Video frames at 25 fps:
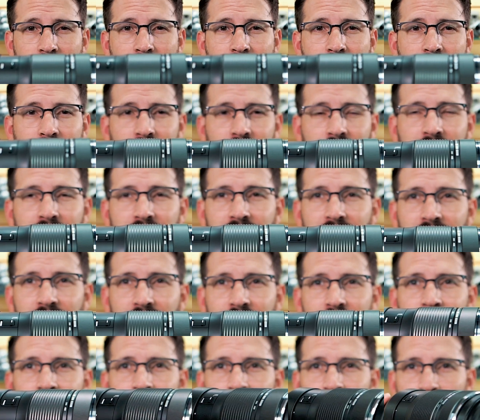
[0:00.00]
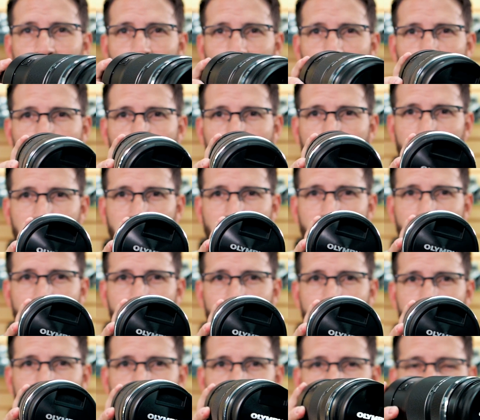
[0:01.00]
at the
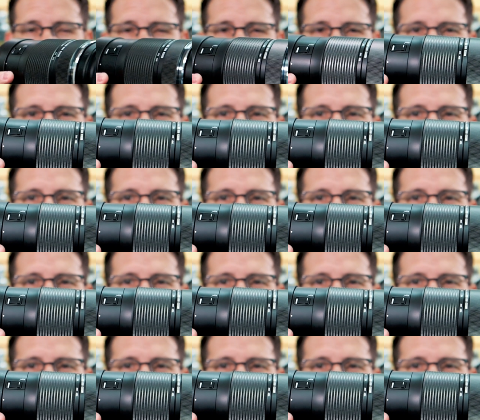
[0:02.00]
100